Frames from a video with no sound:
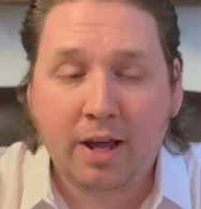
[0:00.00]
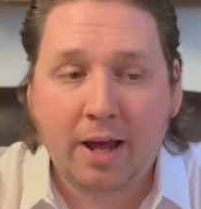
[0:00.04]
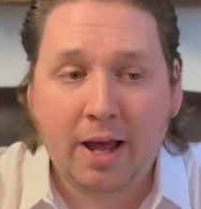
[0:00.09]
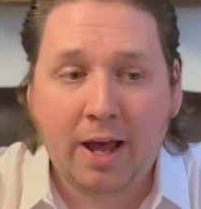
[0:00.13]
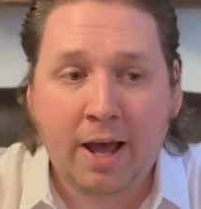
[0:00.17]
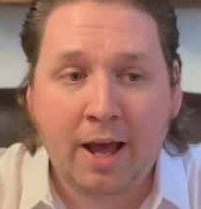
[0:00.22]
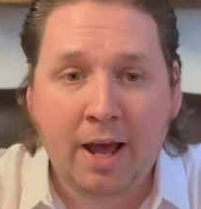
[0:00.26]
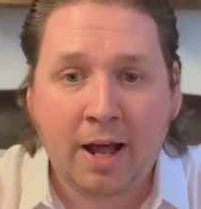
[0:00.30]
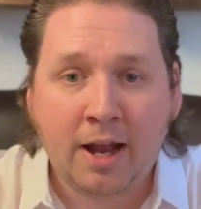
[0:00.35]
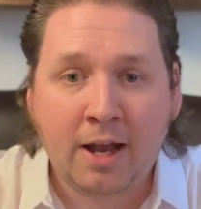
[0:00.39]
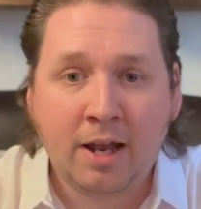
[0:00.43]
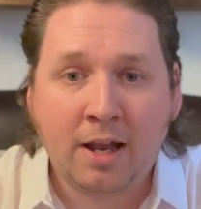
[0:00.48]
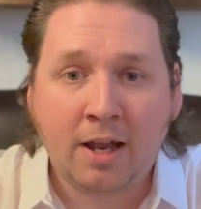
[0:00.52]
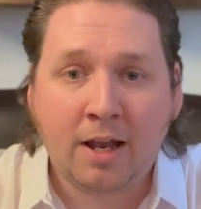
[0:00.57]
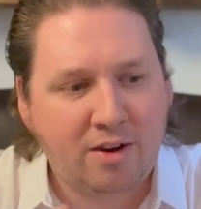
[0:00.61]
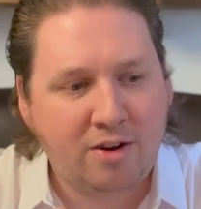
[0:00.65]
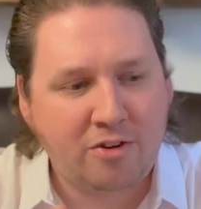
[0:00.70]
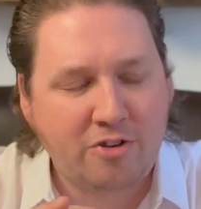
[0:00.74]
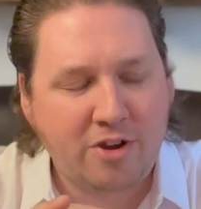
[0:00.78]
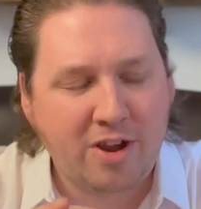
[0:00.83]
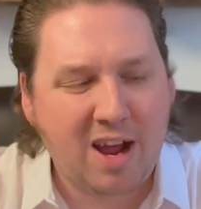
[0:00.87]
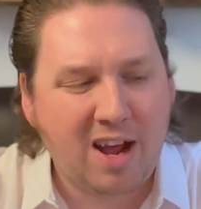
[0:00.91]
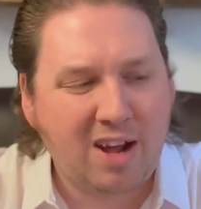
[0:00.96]
And
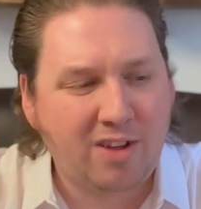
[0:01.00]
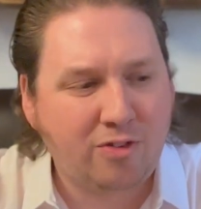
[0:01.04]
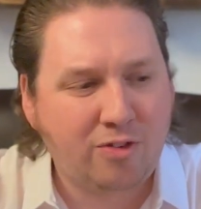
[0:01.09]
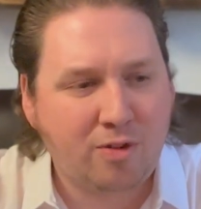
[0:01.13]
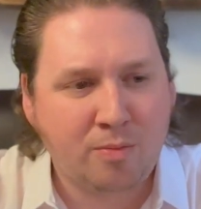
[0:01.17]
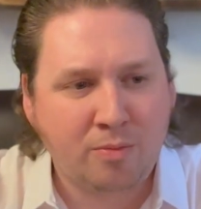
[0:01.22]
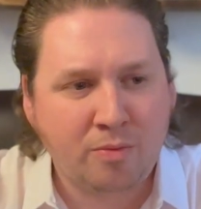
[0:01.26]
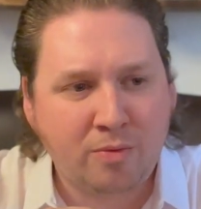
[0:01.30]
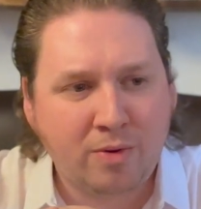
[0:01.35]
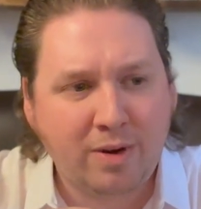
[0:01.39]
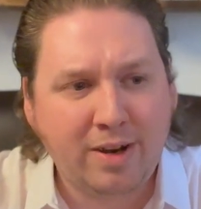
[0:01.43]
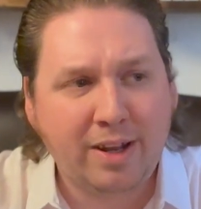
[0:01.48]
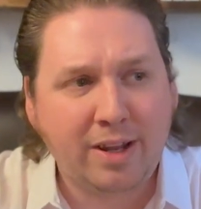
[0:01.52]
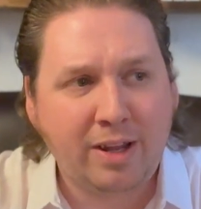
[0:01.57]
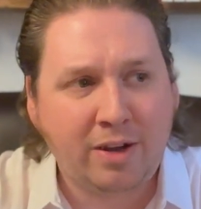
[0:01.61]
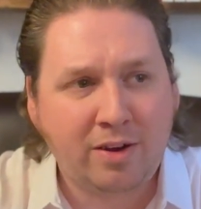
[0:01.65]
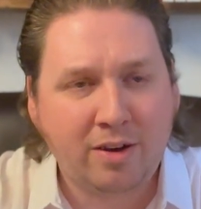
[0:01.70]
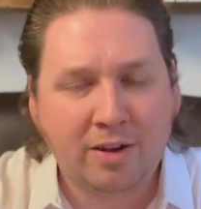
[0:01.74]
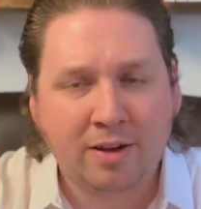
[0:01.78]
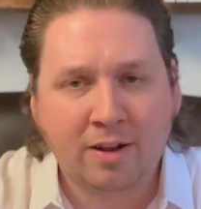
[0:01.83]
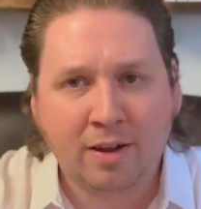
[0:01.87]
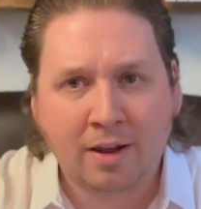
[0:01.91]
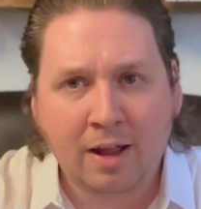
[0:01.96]
she has some really
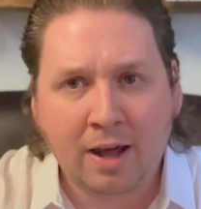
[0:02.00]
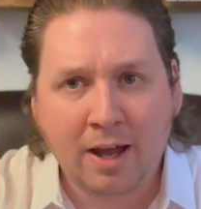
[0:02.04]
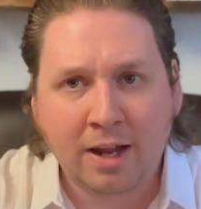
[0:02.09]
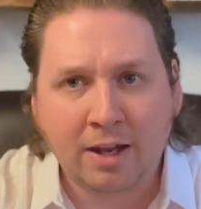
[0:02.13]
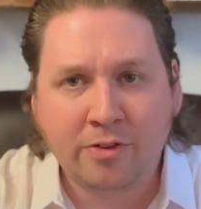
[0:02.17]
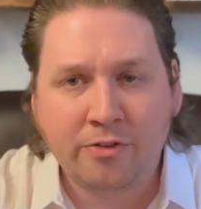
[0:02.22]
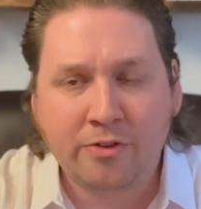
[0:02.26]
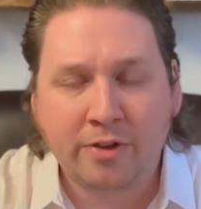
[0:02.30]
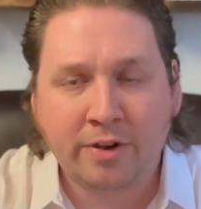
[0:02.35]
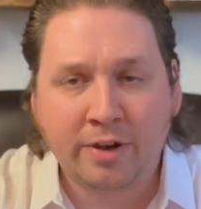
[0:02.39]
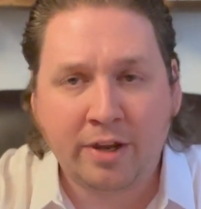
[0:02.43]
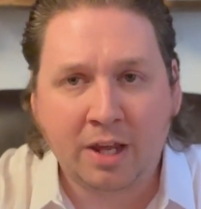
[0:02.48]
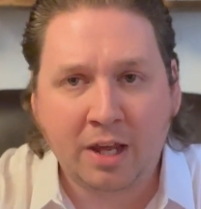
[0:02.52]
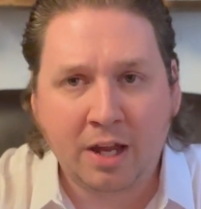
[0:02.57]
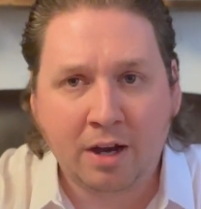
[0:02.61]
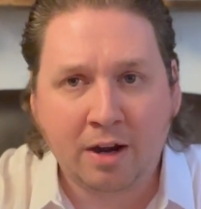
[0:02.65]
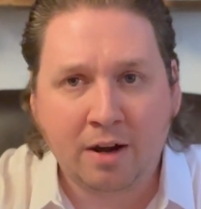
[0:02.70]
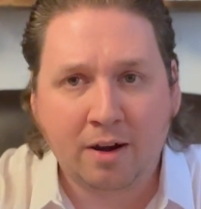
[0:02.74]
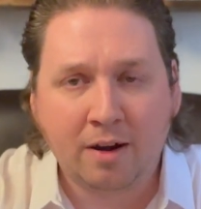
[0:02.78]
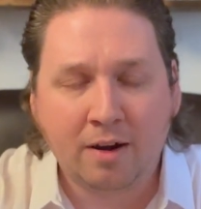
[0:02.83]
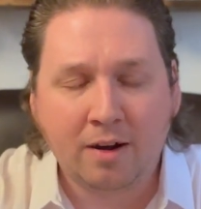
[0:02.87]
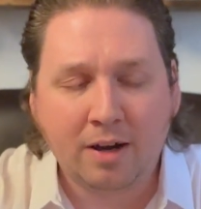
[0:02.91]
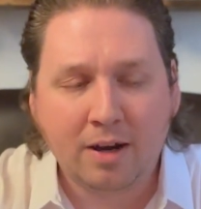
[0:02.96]
good lines in
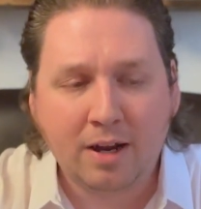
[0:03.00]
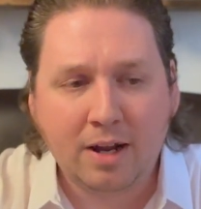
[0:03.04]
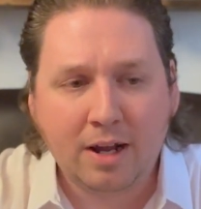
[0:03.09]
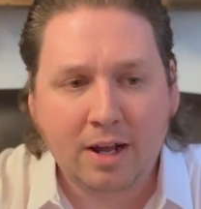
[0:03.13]
here